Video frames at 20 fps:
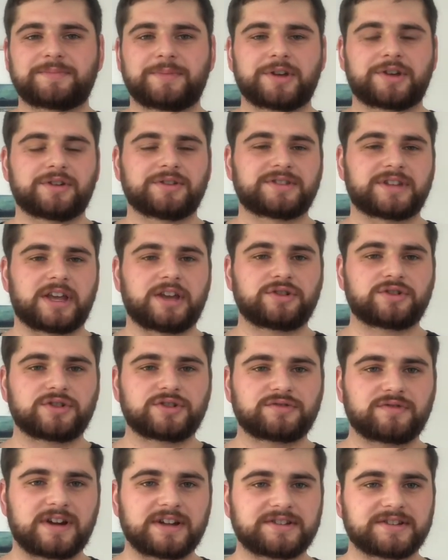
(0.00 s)
because
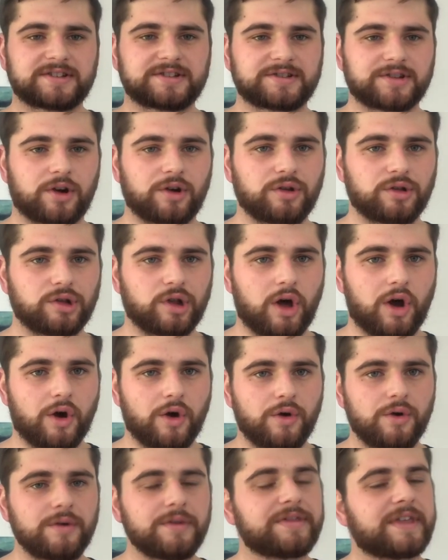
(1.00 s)
interest rates are so low,